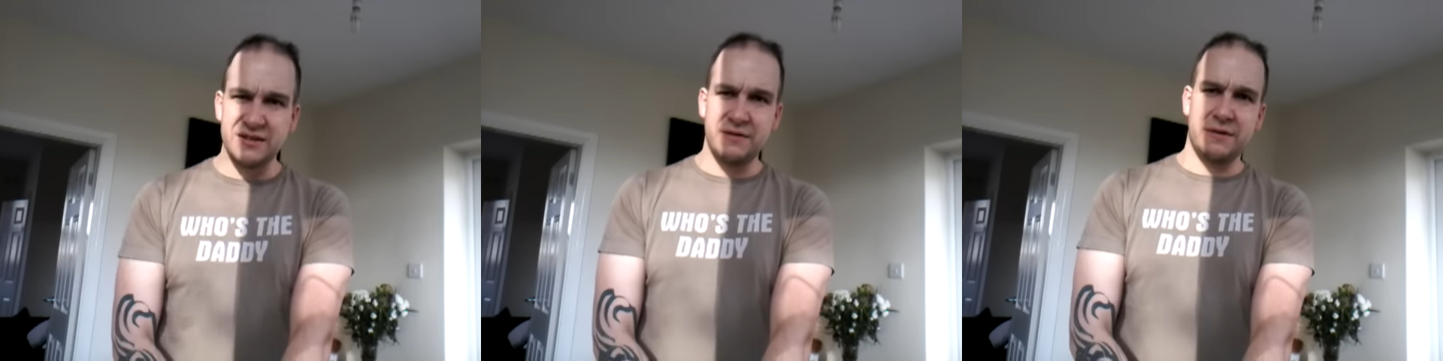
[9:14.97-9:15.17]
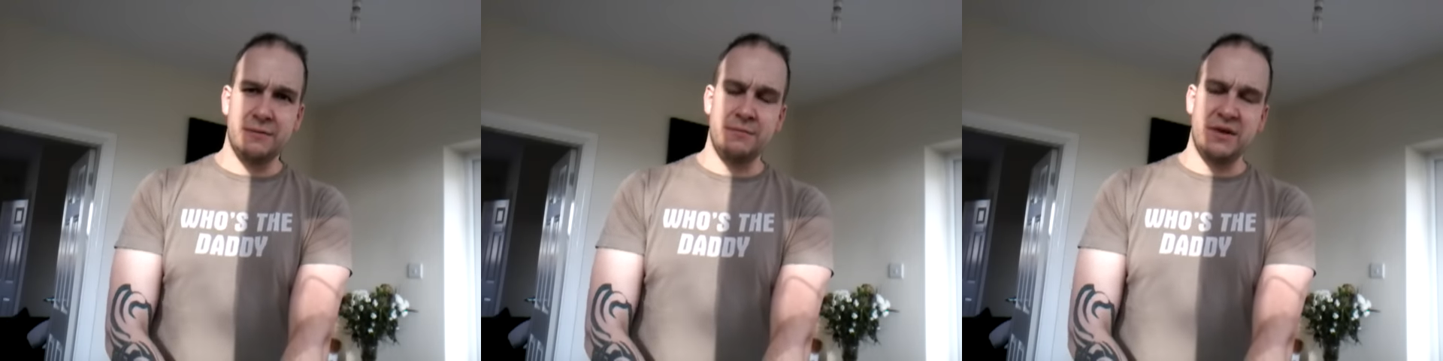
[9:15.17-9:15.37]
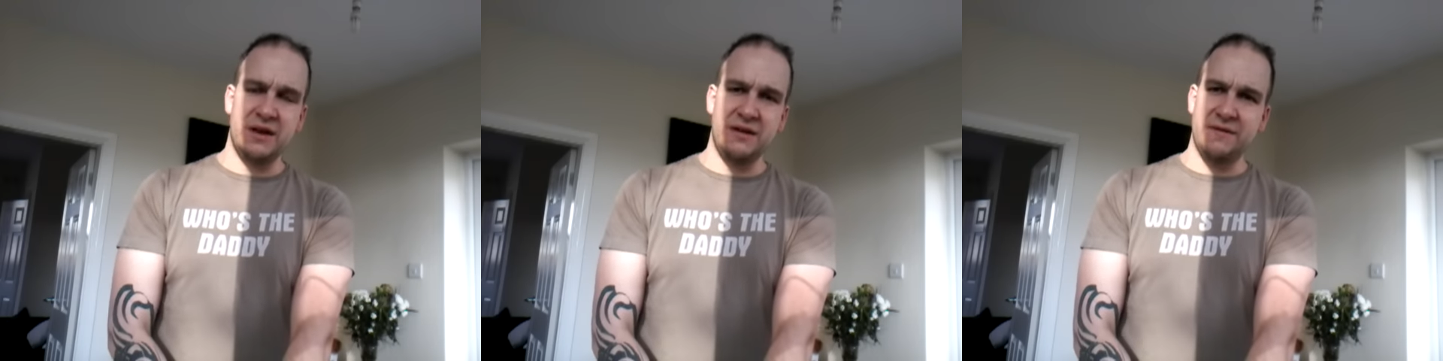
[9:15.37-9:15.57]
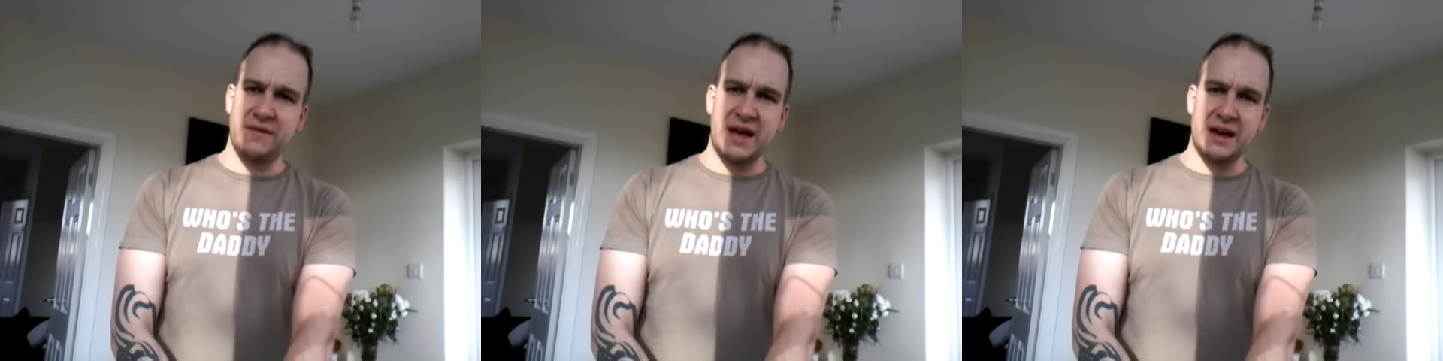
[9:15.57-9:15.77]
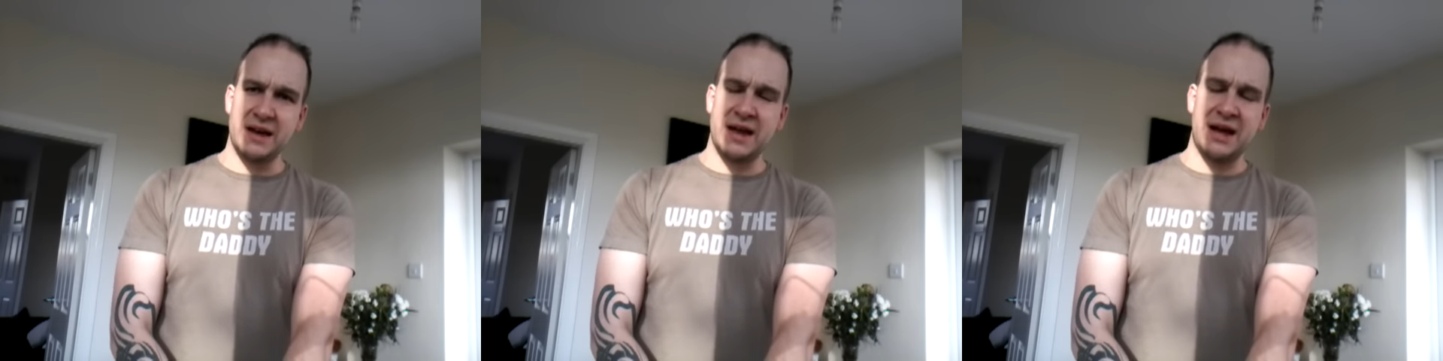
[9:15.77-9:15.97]
if
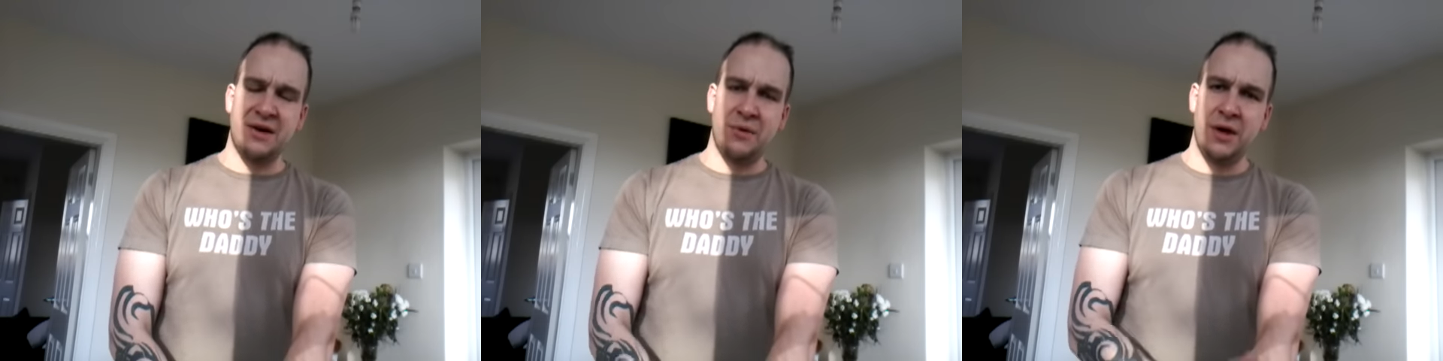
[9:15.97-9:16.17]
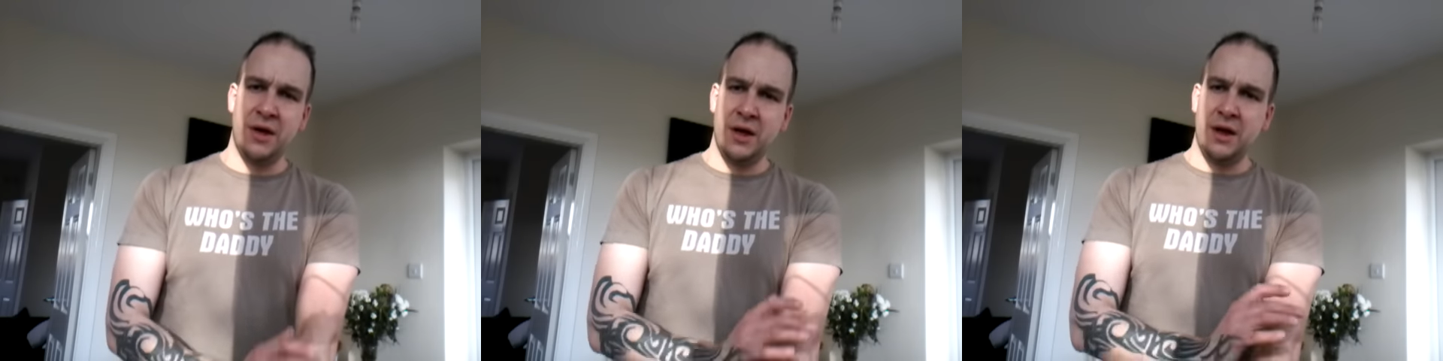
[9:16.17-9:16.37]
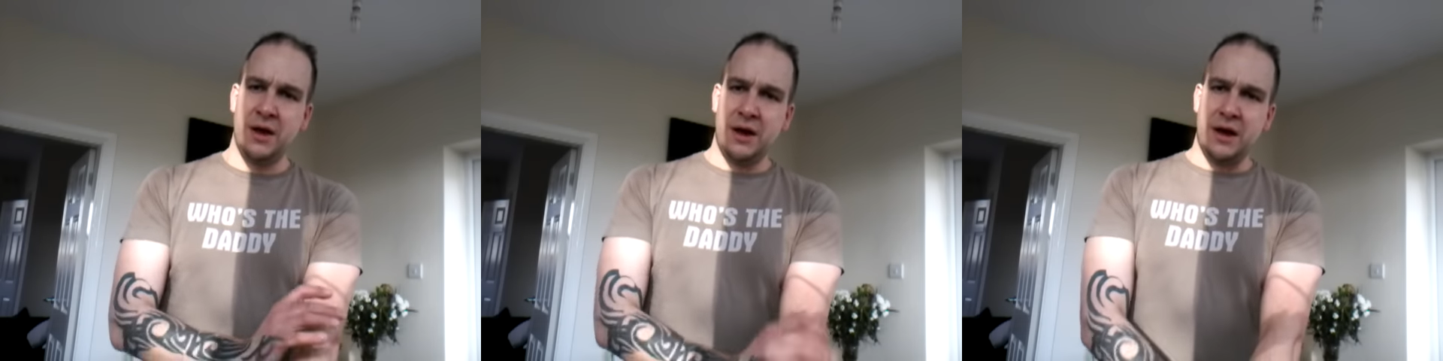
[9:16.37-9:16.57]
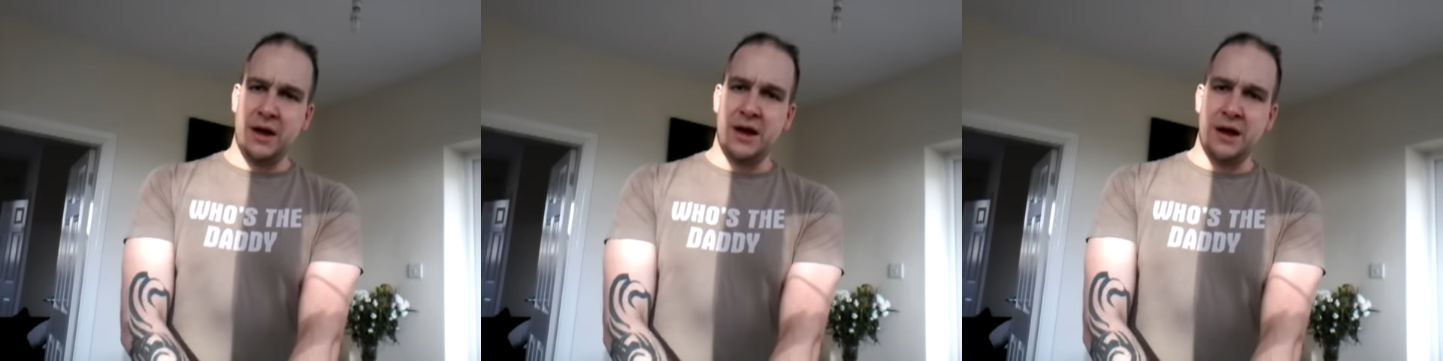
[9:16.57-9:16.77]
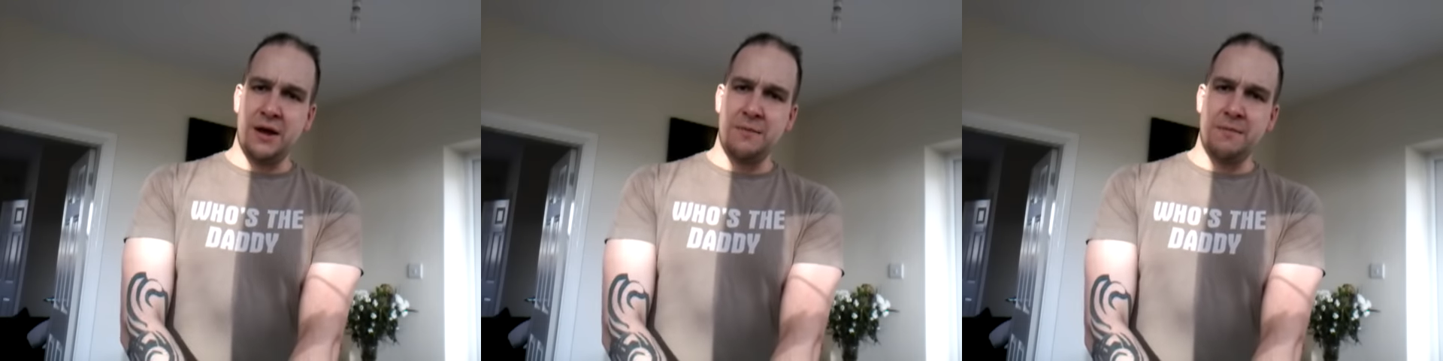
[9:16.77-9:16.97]
that now,
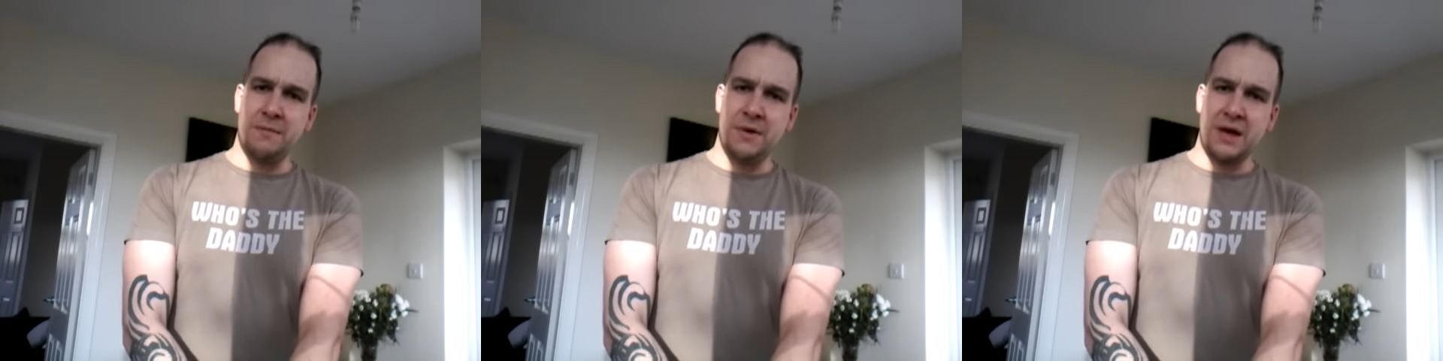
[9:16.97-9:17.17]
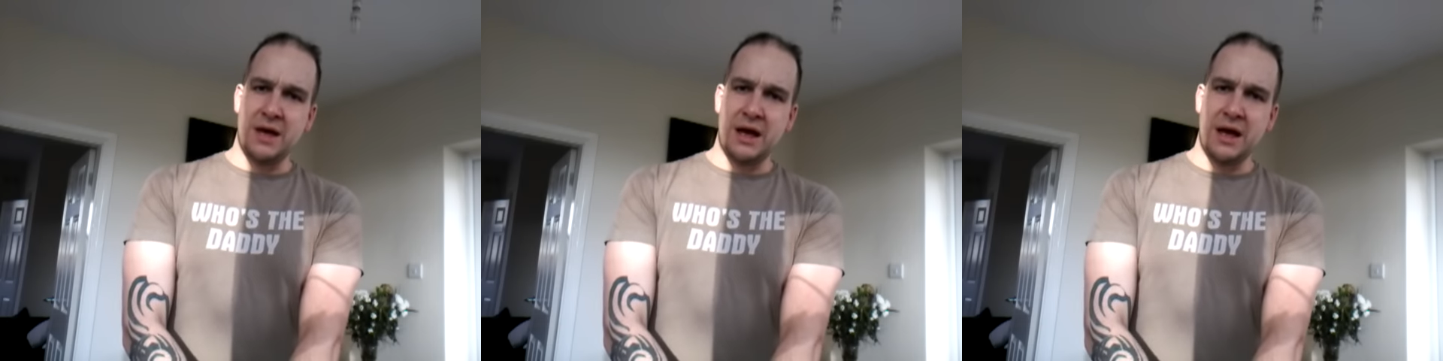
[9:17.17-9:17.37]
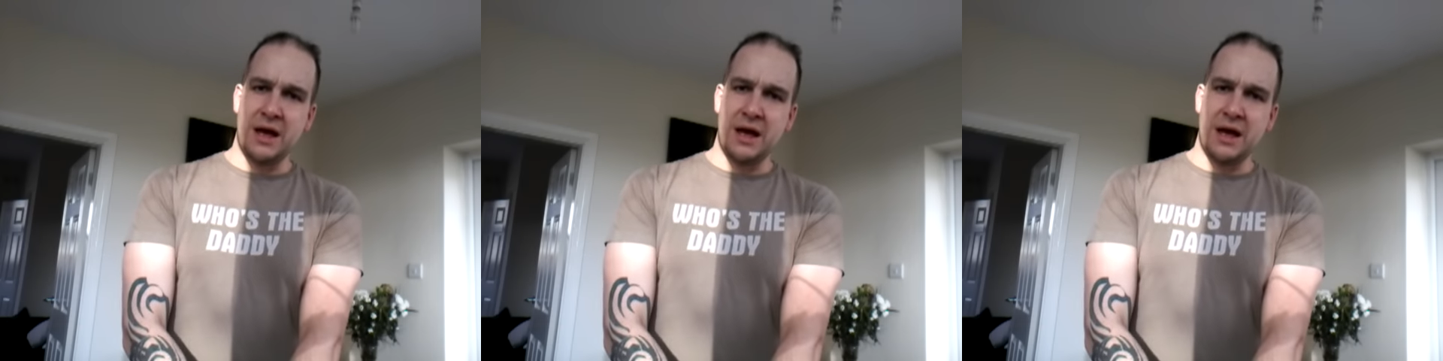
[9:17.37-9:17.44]
and